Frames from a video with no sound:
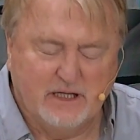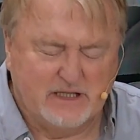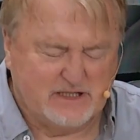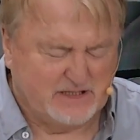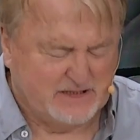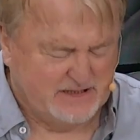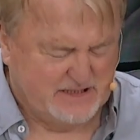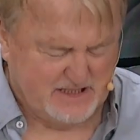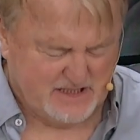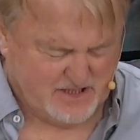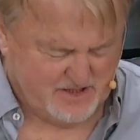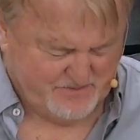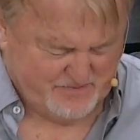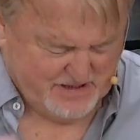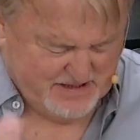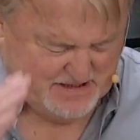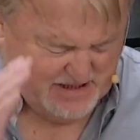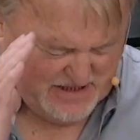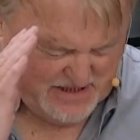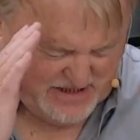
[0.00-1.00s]
It's a
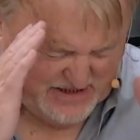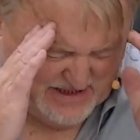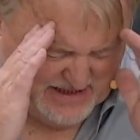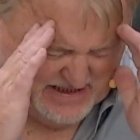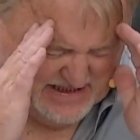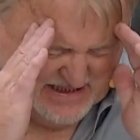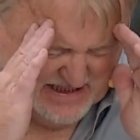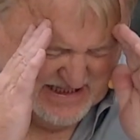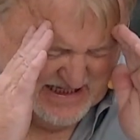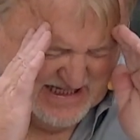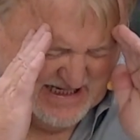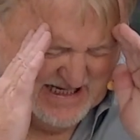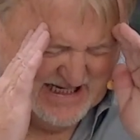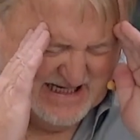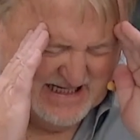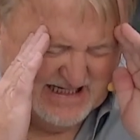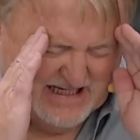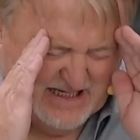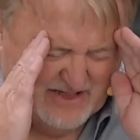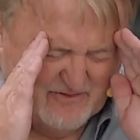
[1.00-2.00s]
discipline. It's like
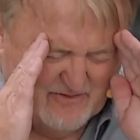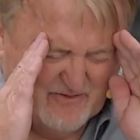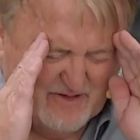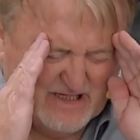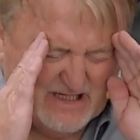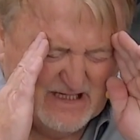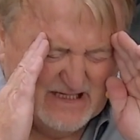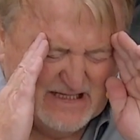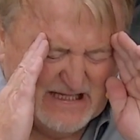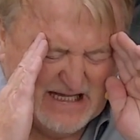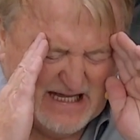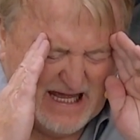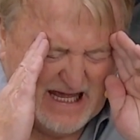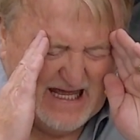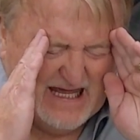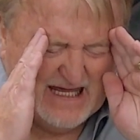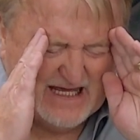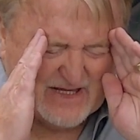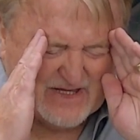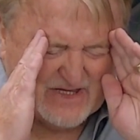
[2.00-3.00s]
getting rid of
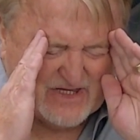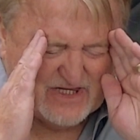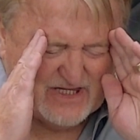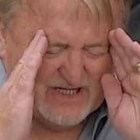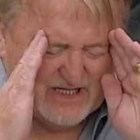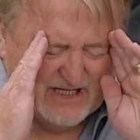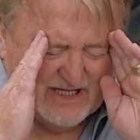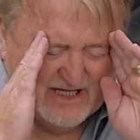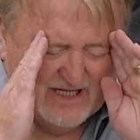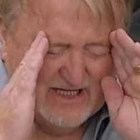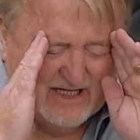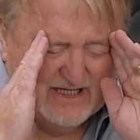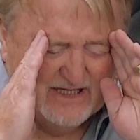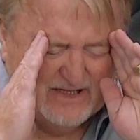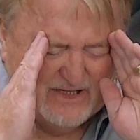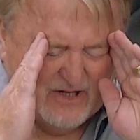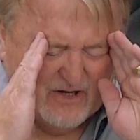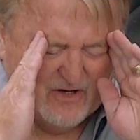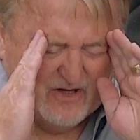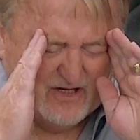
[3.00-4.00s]
the ants,
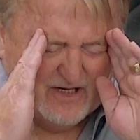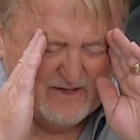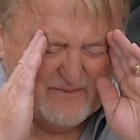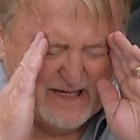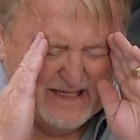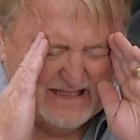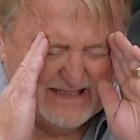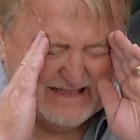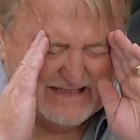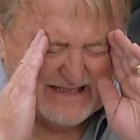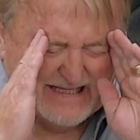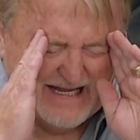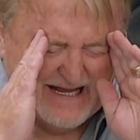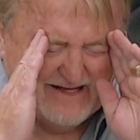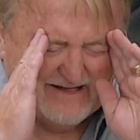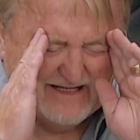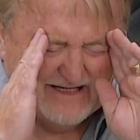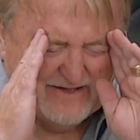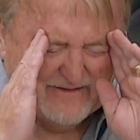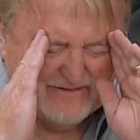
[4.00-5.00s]
the automatic
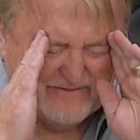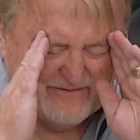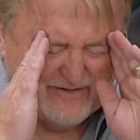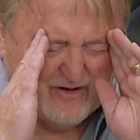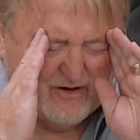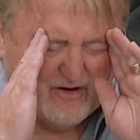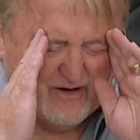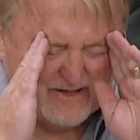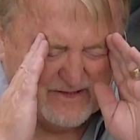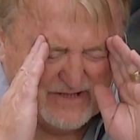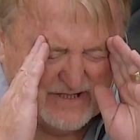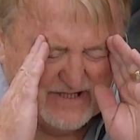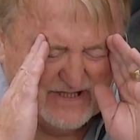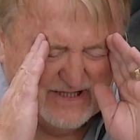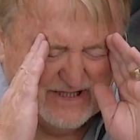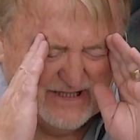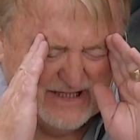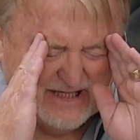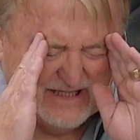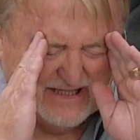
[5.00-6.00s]
negative
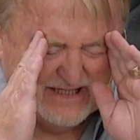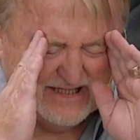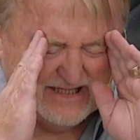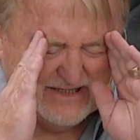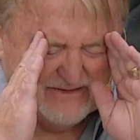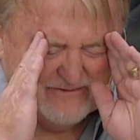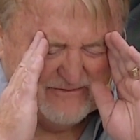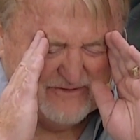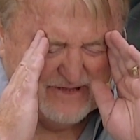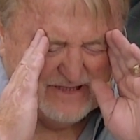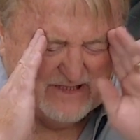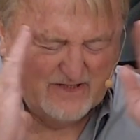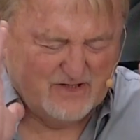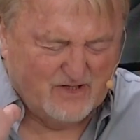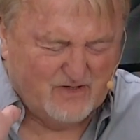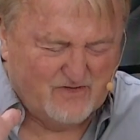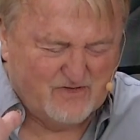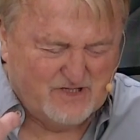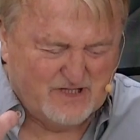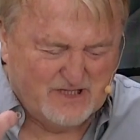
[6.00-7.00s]
thoughts. You got to get rid of
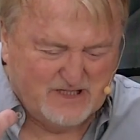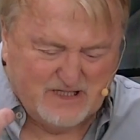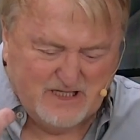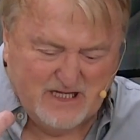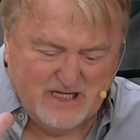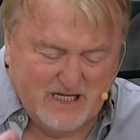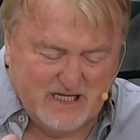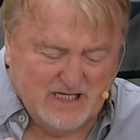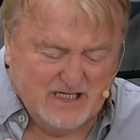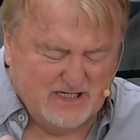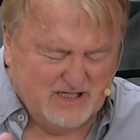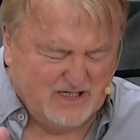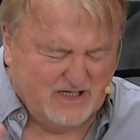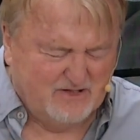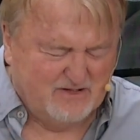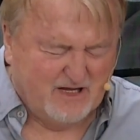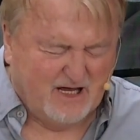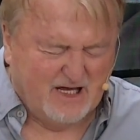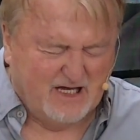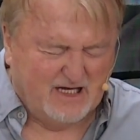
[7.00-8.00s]
those.
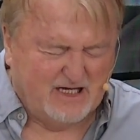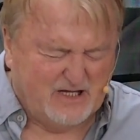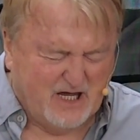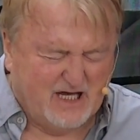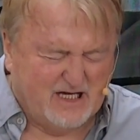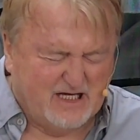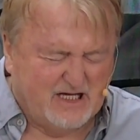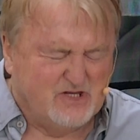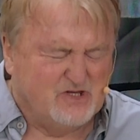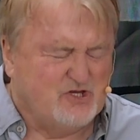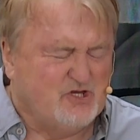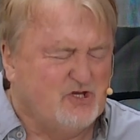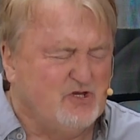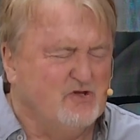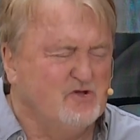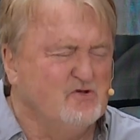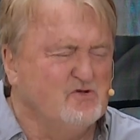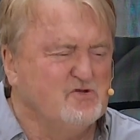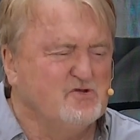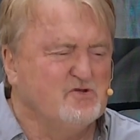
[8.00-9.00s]
I can
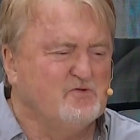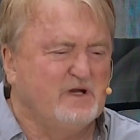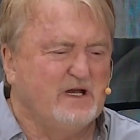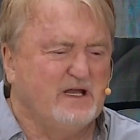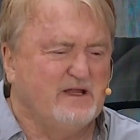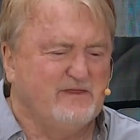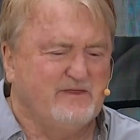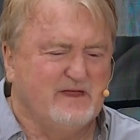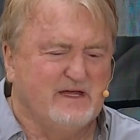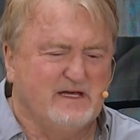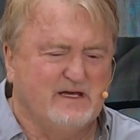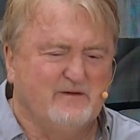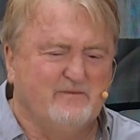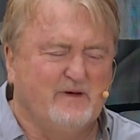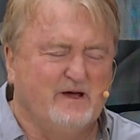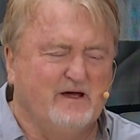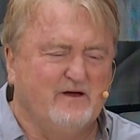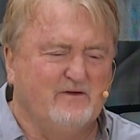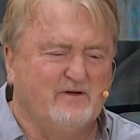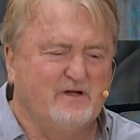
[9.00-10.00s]
choose what I think
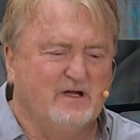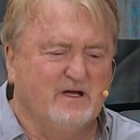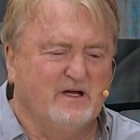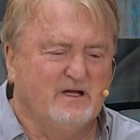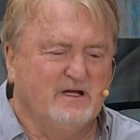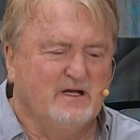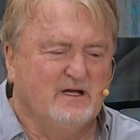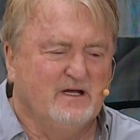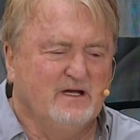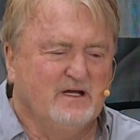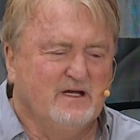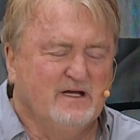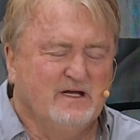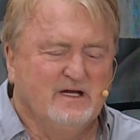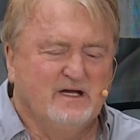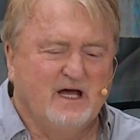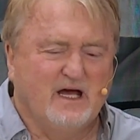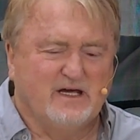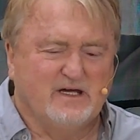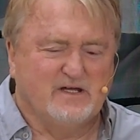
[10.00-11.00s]
about.
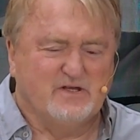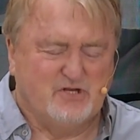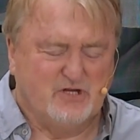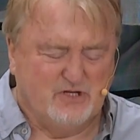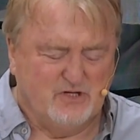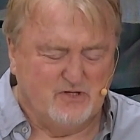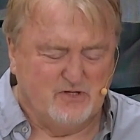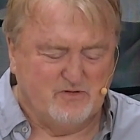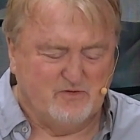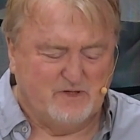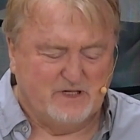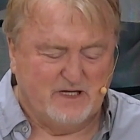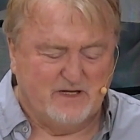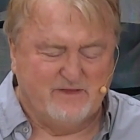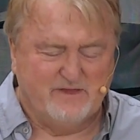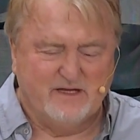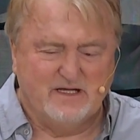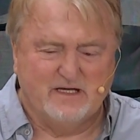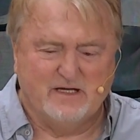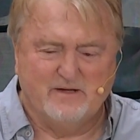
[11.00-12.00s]
I can choose what
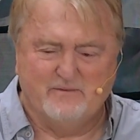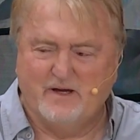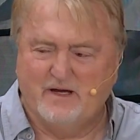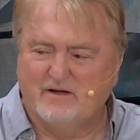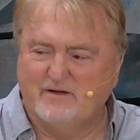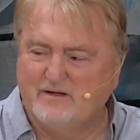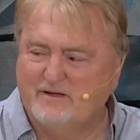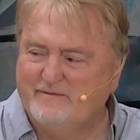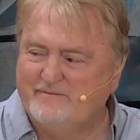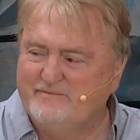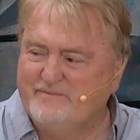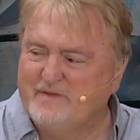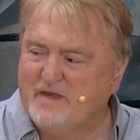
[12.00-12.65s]
I think about.